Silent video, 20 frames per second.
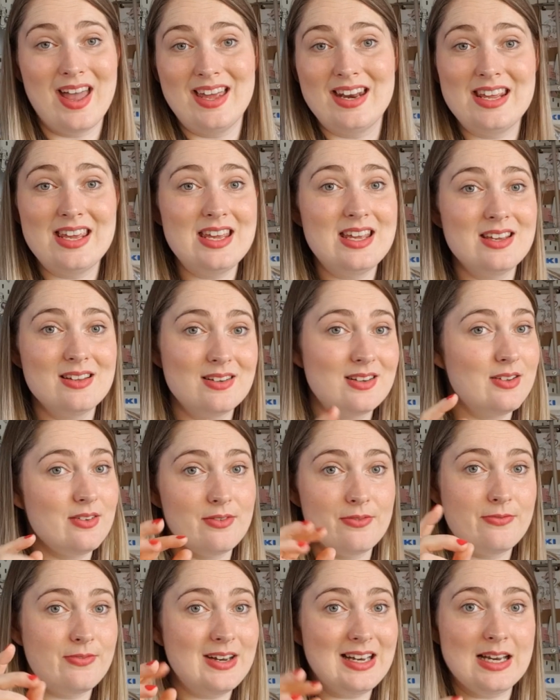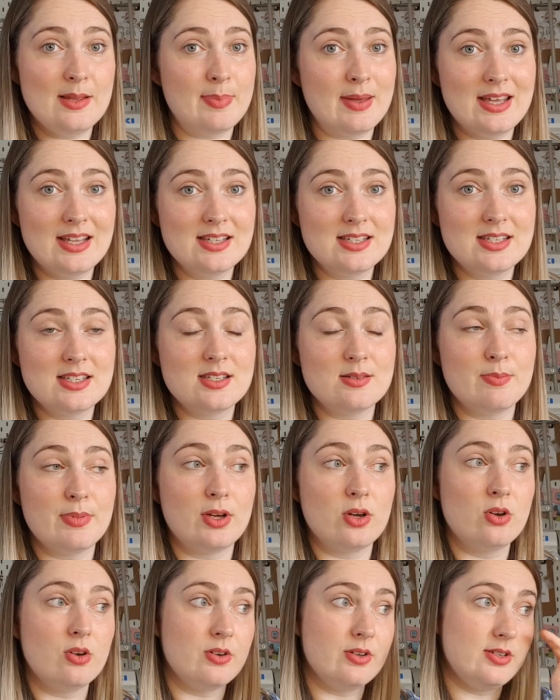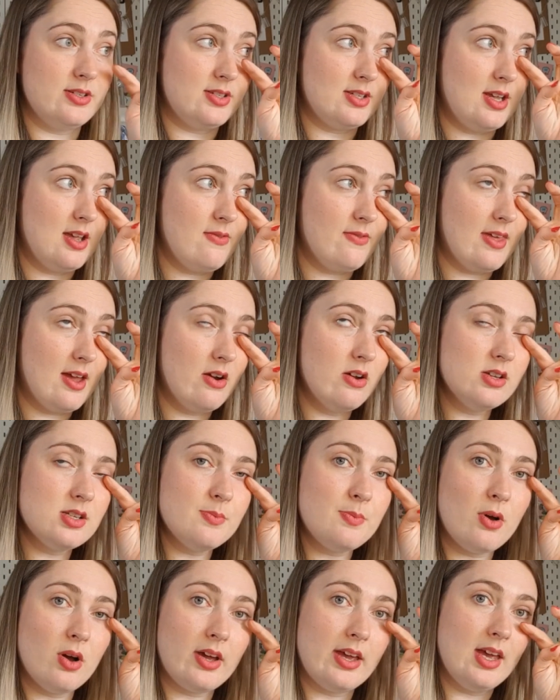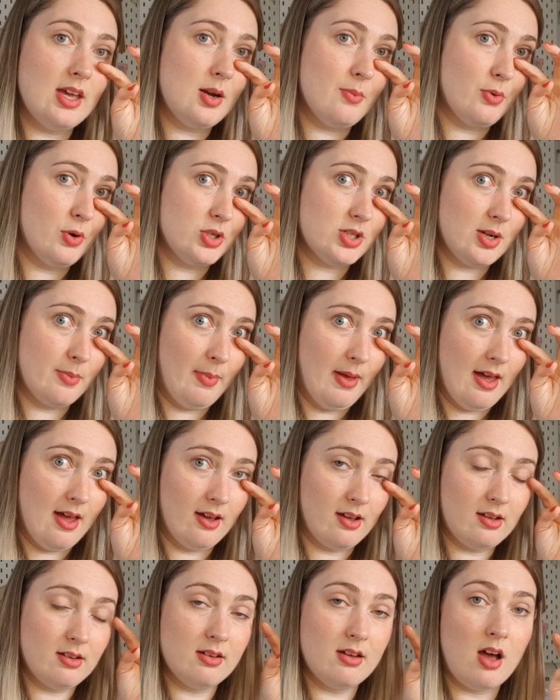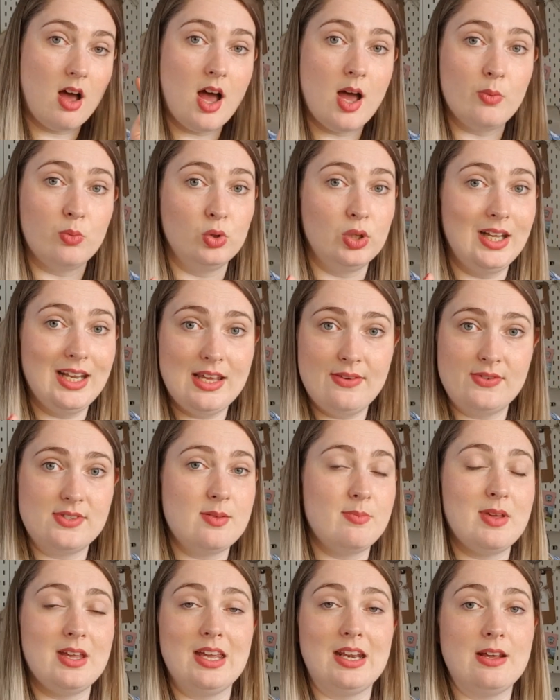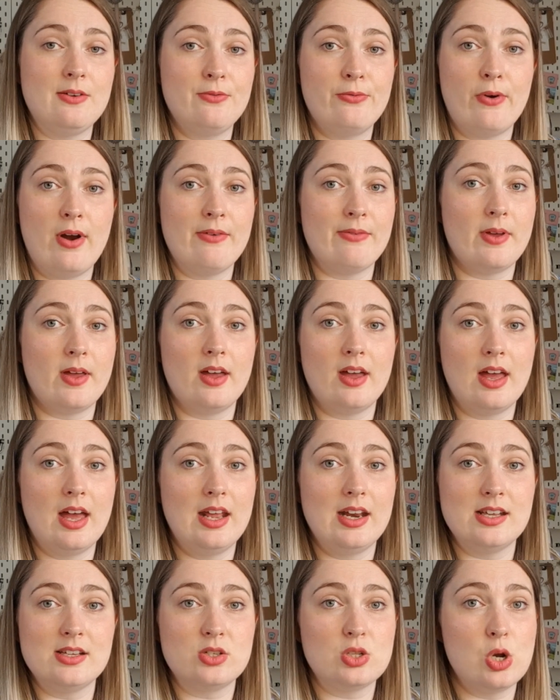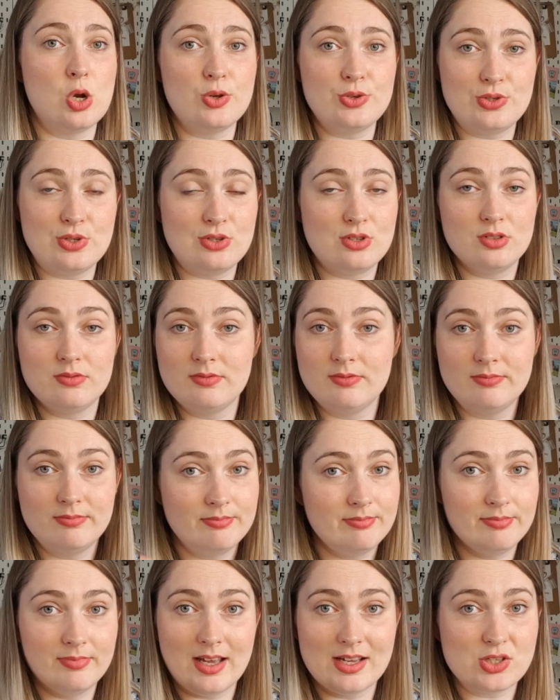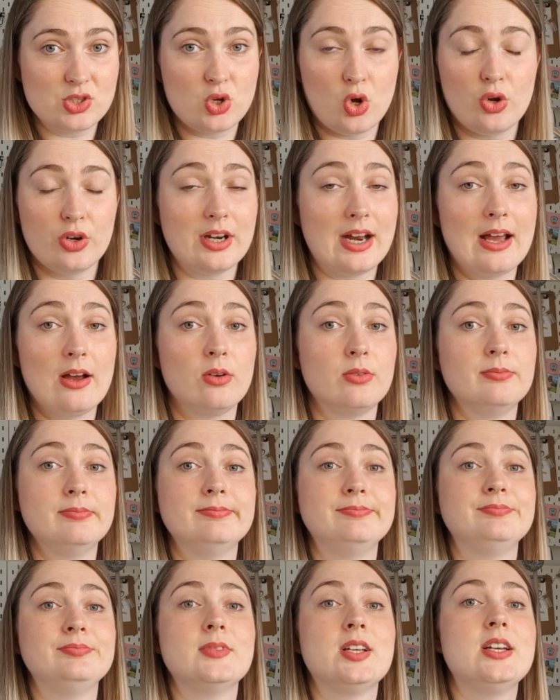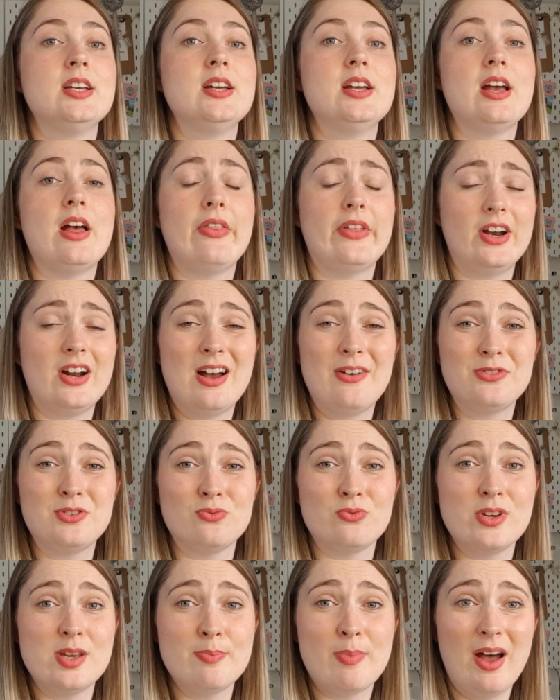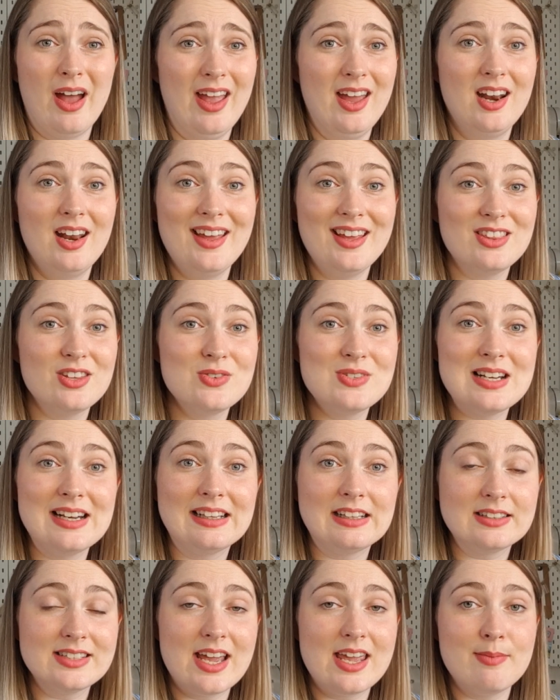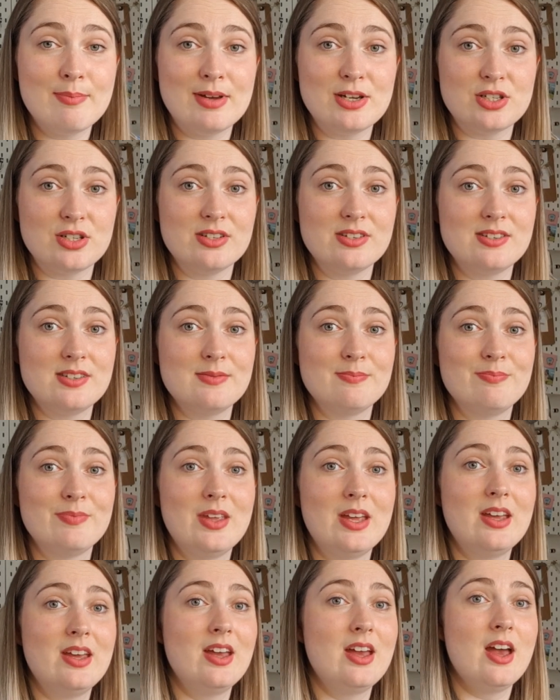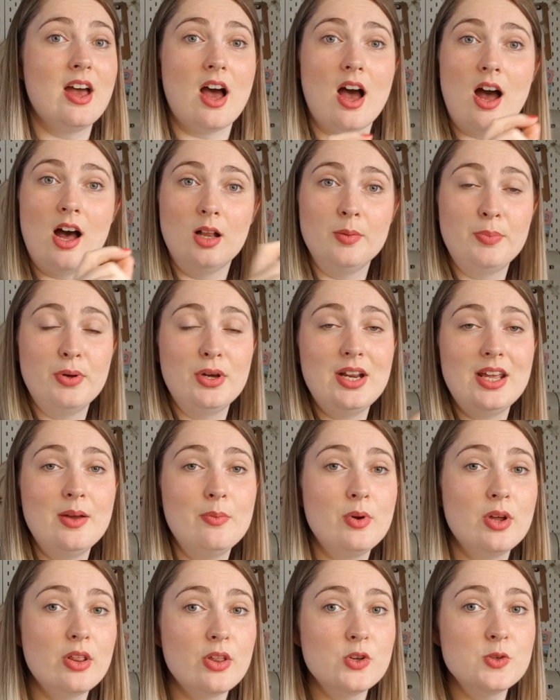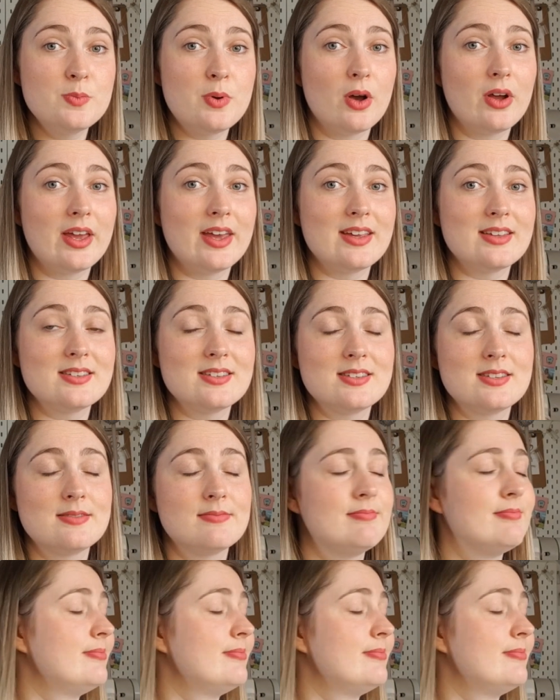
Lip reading: any fiddly bits, because if there is a pocket in a project bag, I will leave something in it forever and it's lost. That's gone now. And then I have to rebuy it, like those little tape measures. I'll put it in one of those pockets,